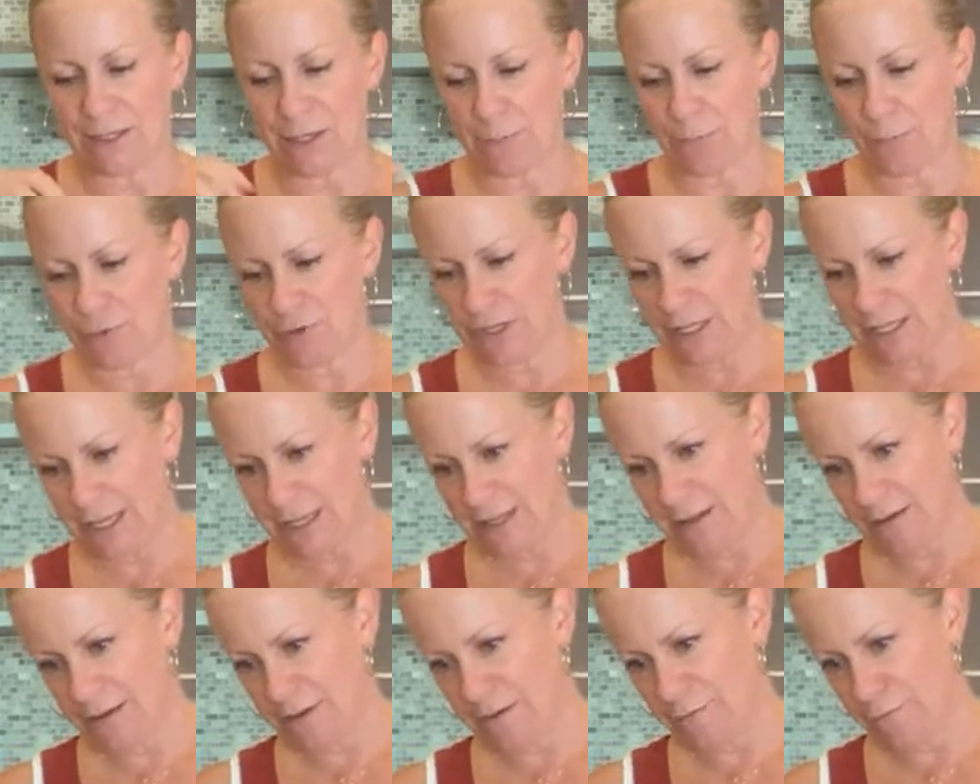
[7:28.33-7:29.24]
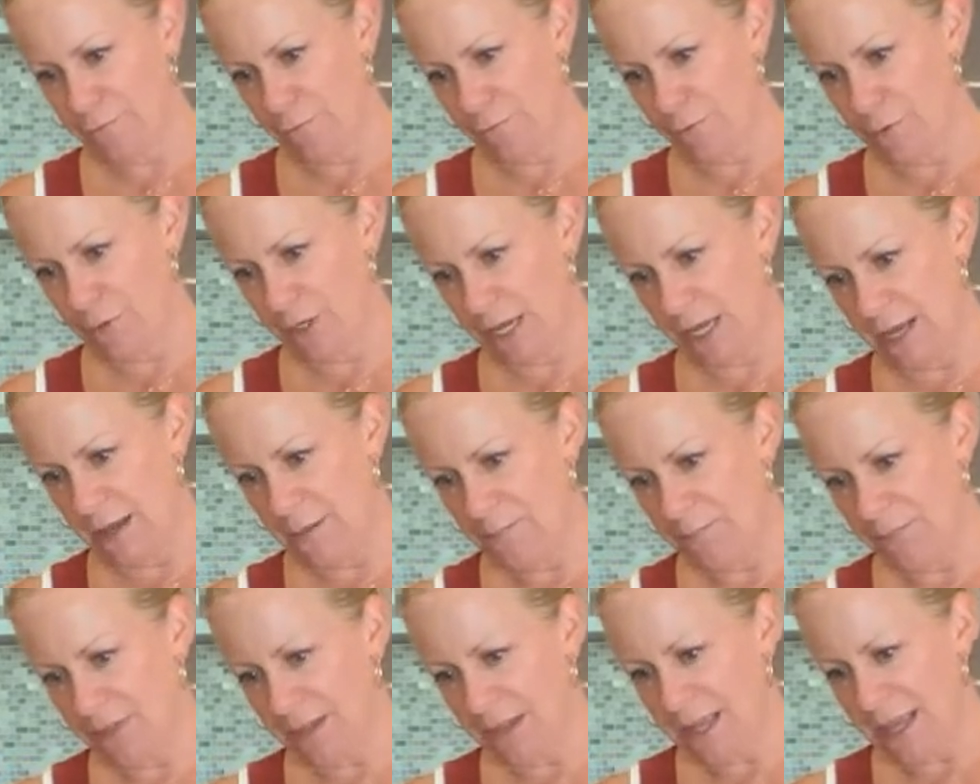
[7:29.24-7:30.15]
pretty fruity.
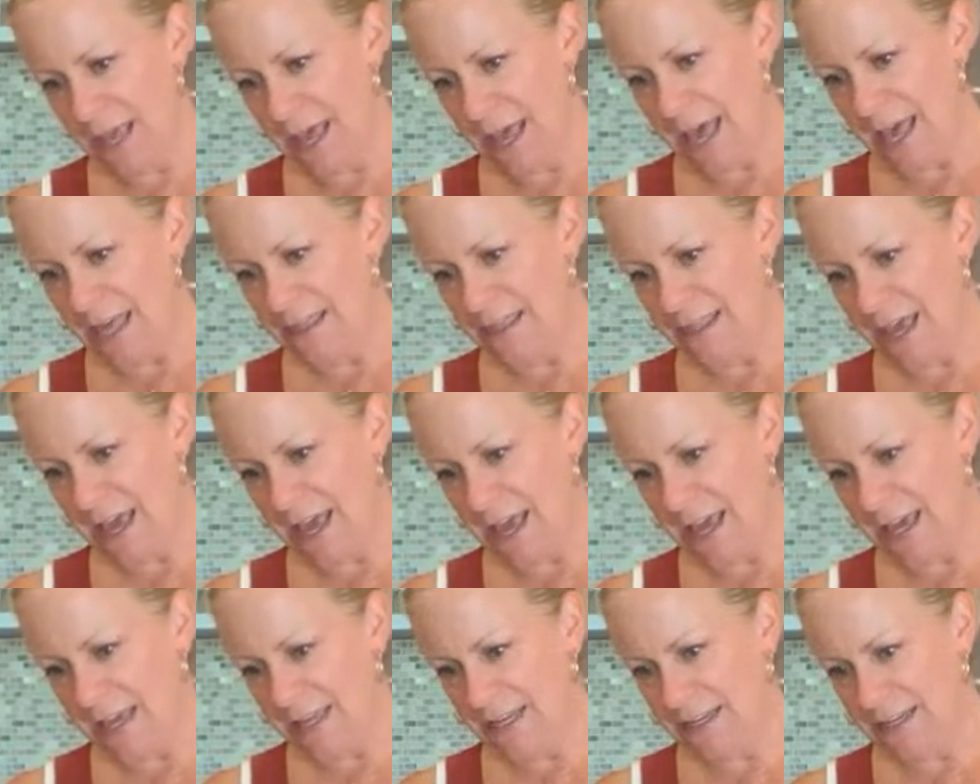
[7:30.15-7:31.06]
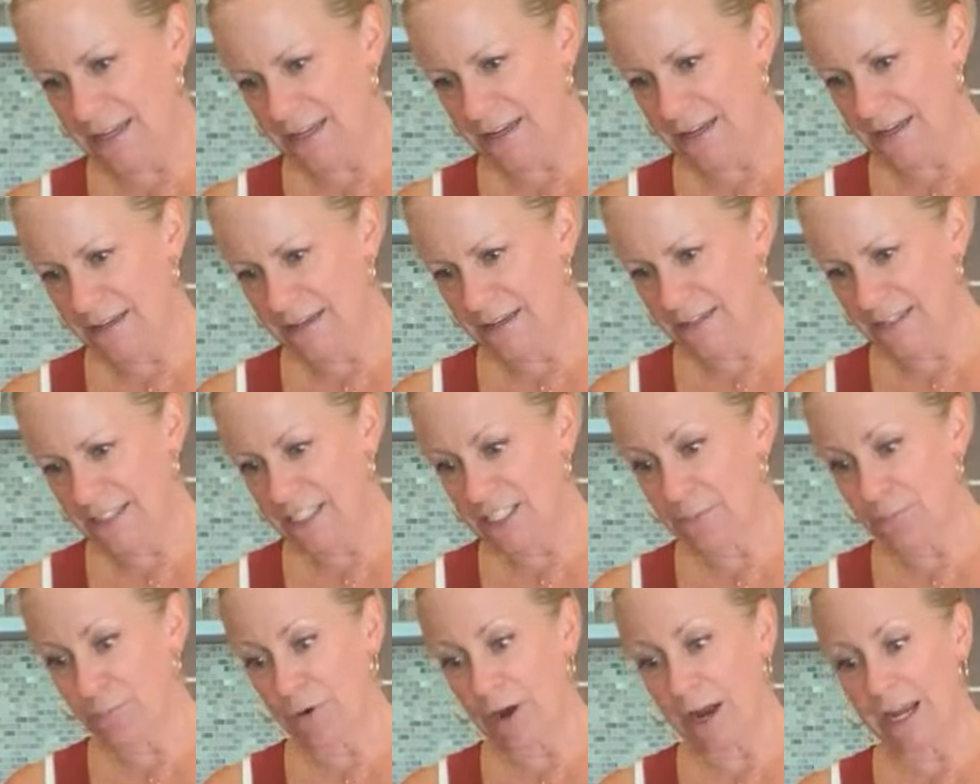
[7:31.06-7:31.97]
And then
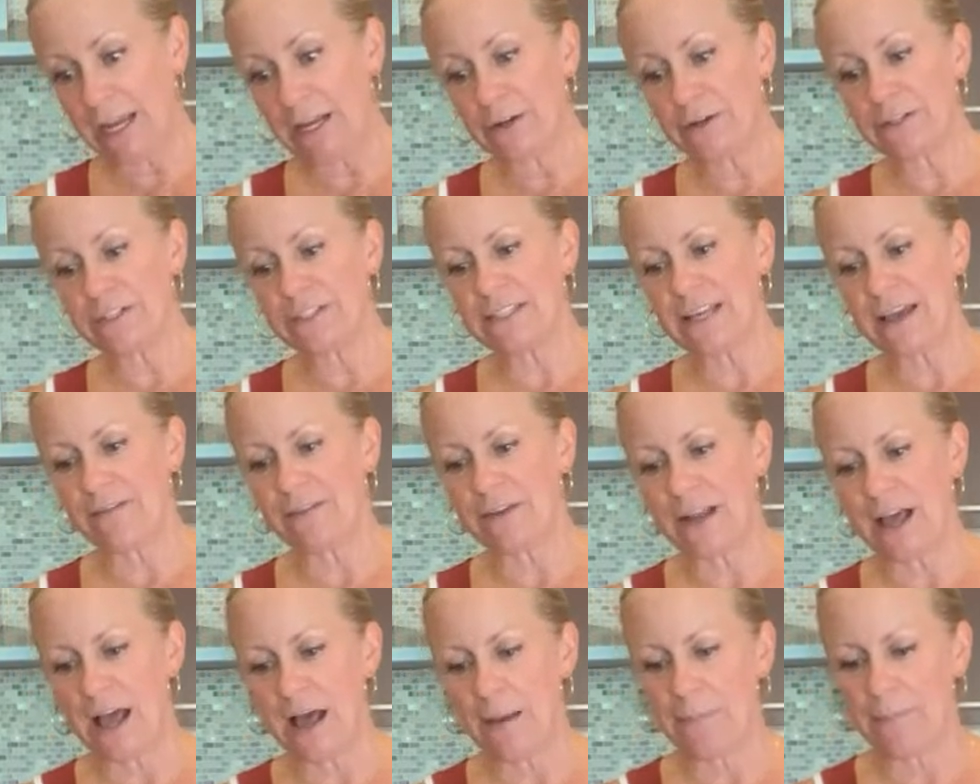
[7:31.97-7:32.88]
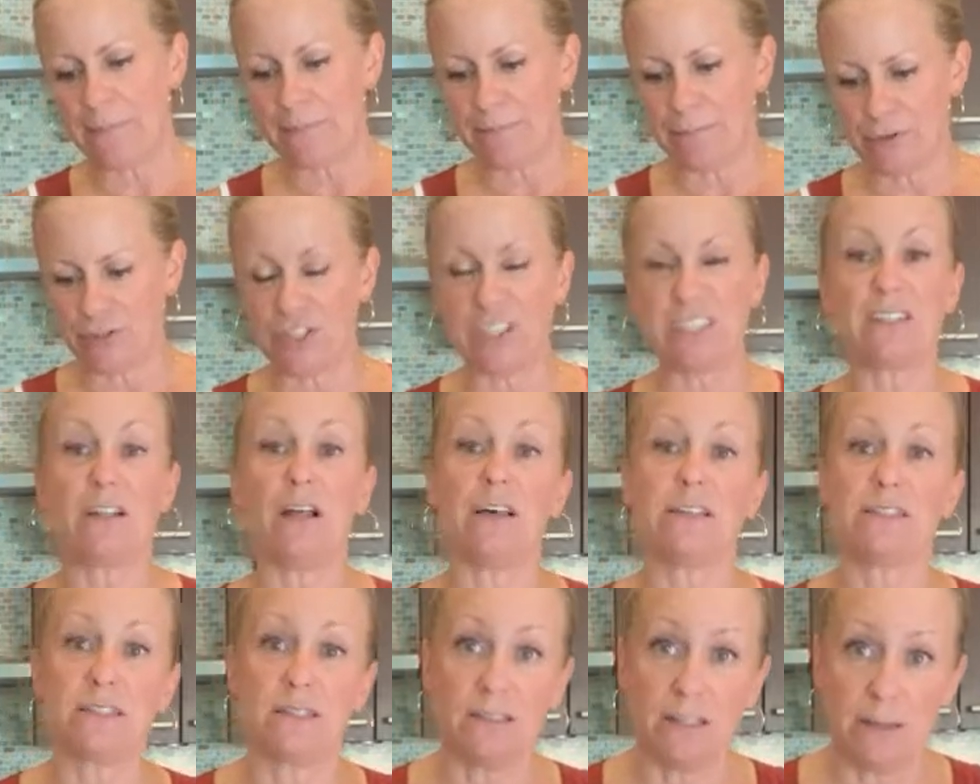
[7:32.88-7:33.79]
Sprite or 7-Up, which has
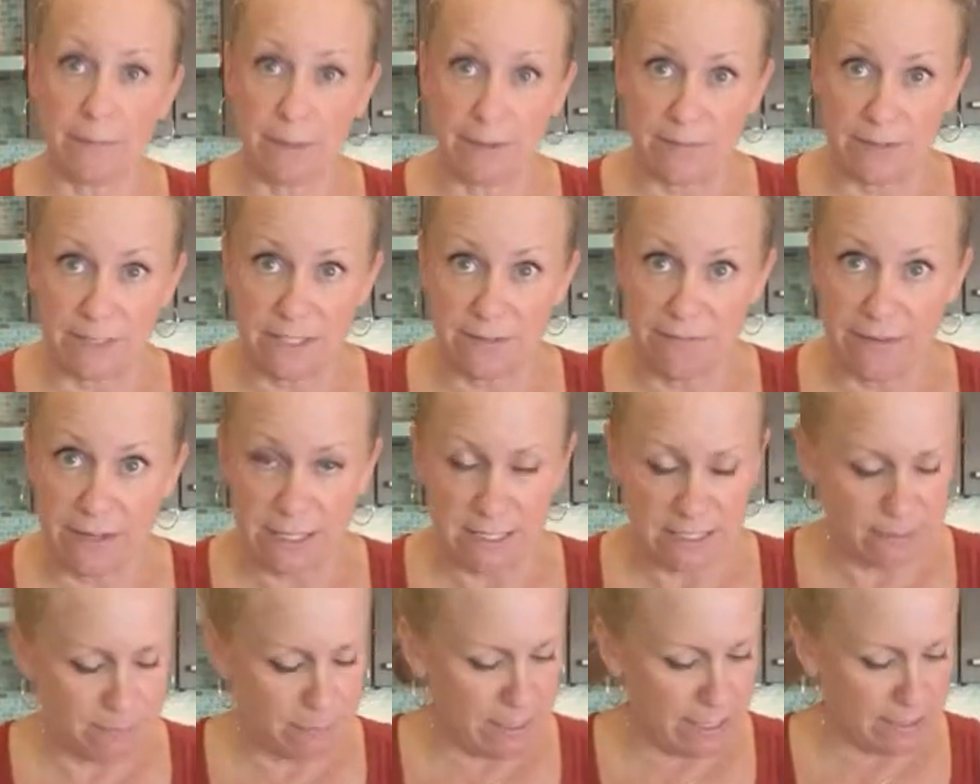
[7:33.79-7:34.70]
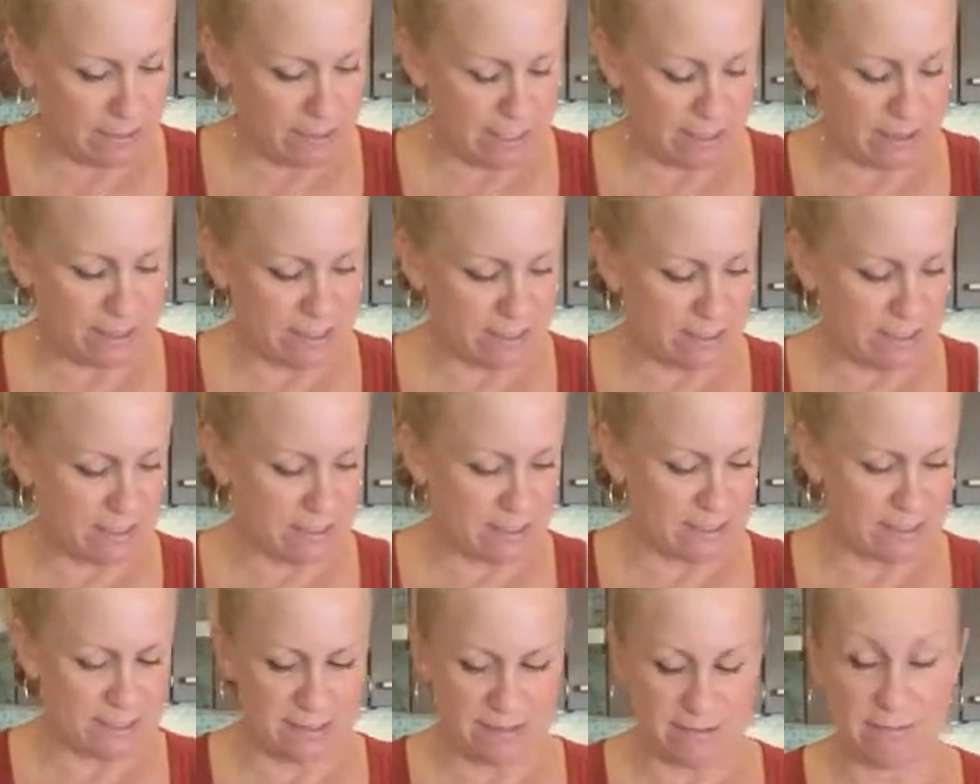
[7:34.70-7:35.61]
lost a little bit of its fizz, being that this
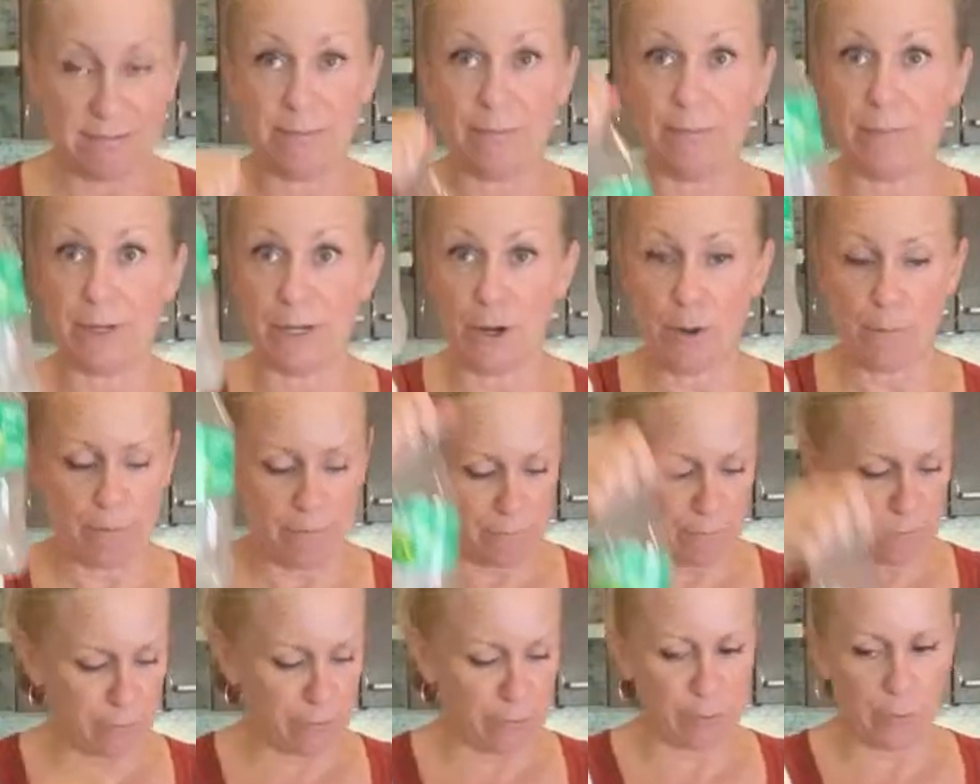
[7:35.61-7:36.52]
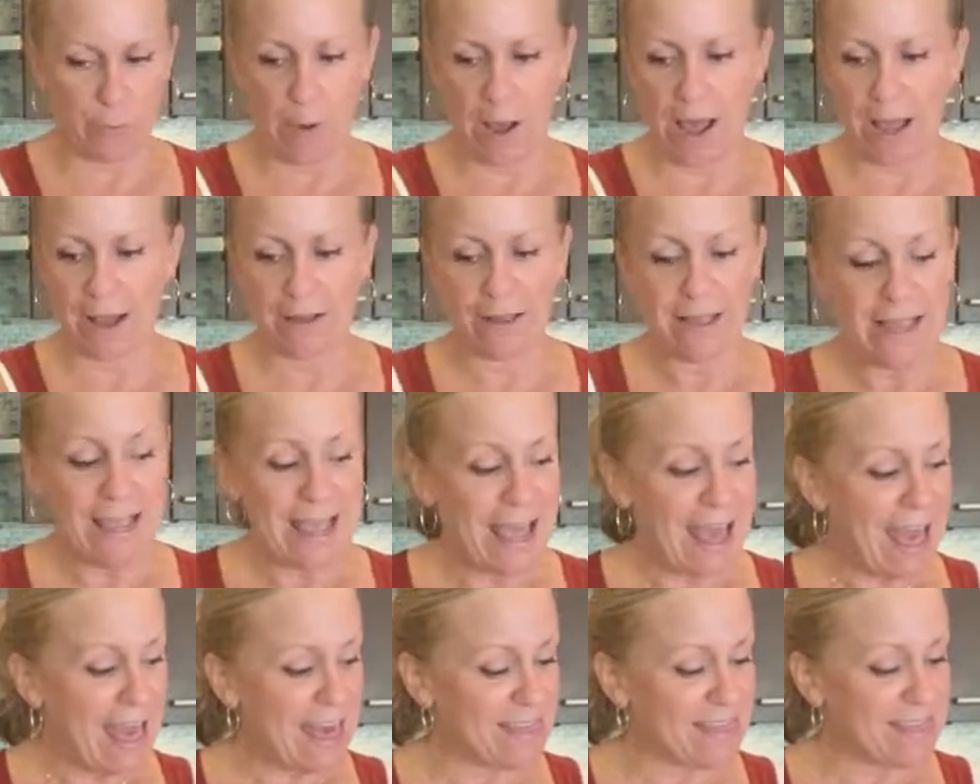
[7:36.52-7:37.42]
has been open for a little while.
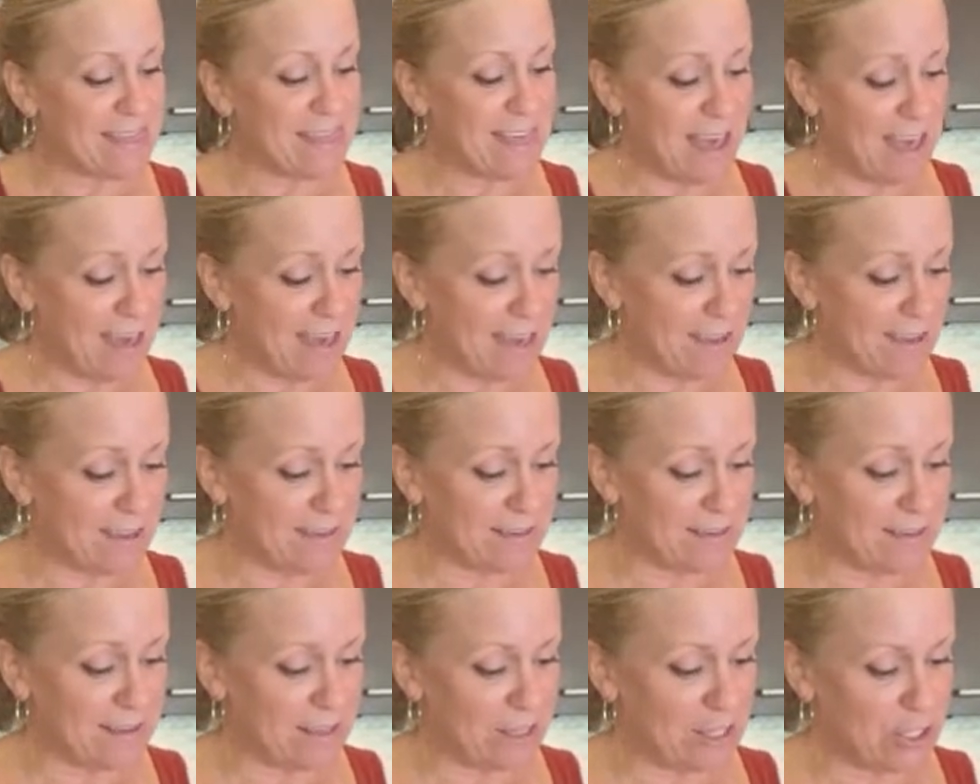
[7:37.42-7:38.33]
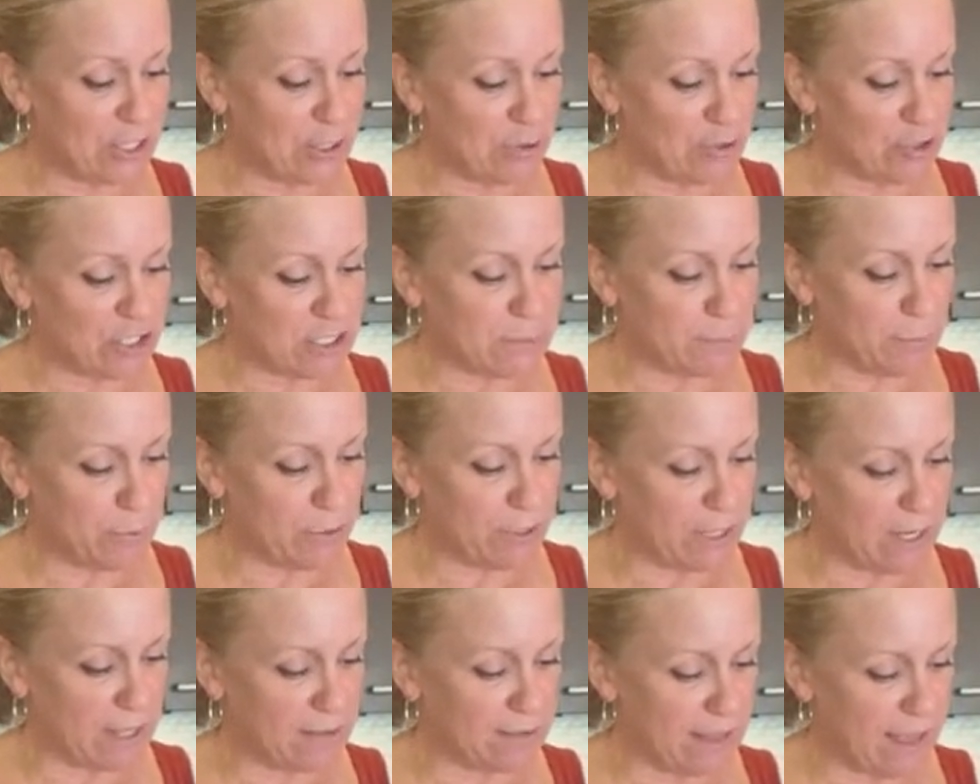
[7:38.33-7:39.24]
And then you just
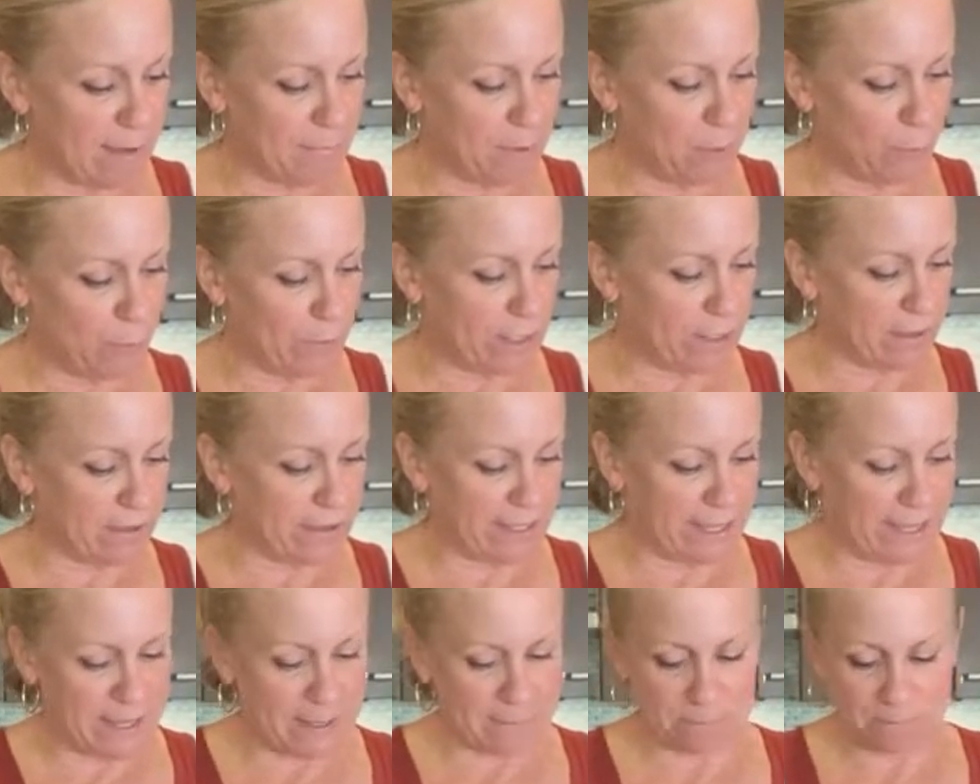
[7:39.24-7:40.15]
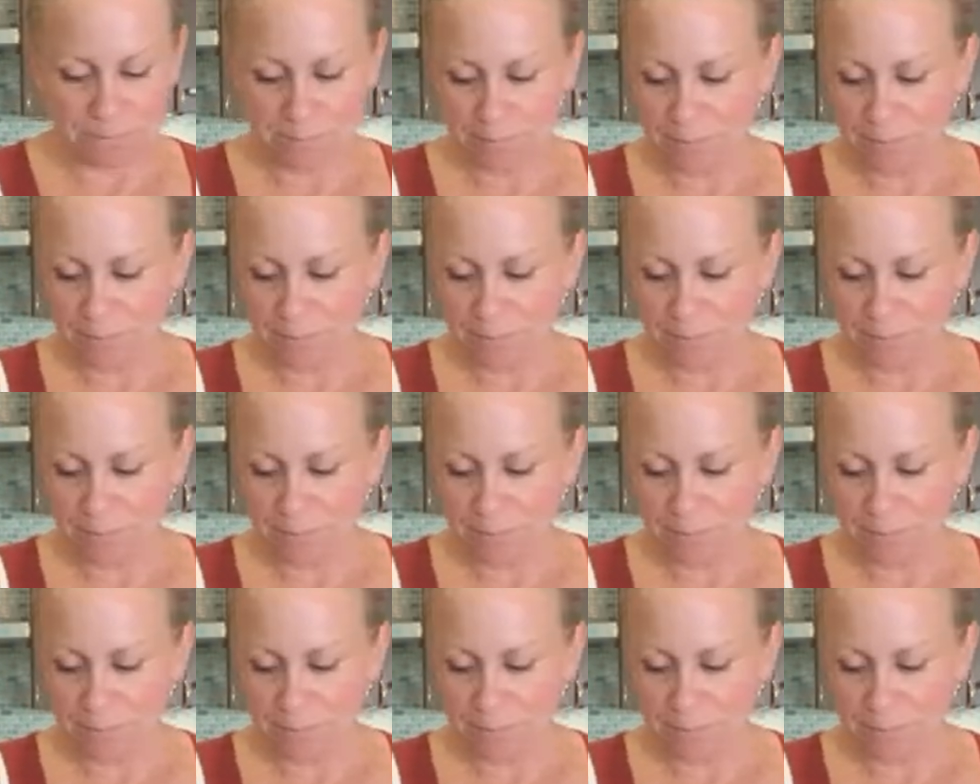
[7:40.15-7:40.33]
put a lemon wheel in.